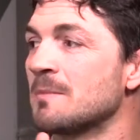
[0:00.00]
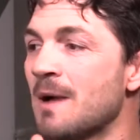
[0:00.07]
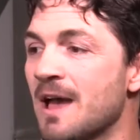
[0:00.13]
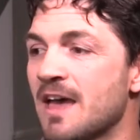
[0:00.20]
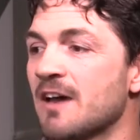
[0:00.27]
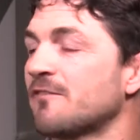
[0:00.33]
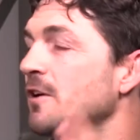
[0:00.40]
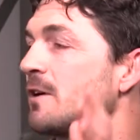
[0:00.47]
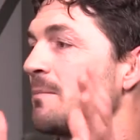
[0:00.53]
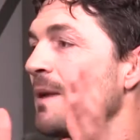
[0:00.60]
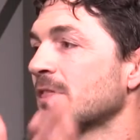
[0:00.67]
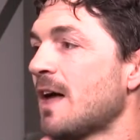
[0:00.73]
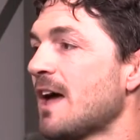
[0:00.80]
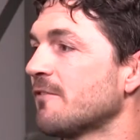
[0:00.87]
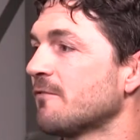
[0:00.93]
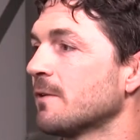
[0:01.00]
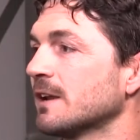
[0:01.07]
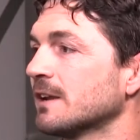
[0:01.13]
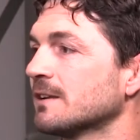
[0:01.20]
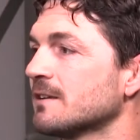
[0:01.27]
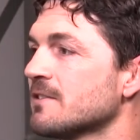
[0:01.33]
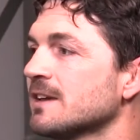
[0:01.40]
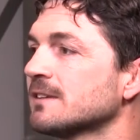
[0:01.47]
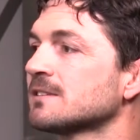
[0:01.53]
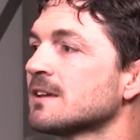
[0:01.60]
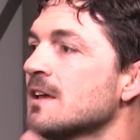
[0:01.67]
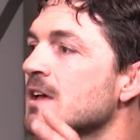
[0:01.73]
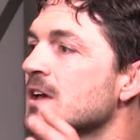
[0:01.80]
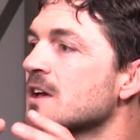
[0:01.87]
and my effort and my life went into this,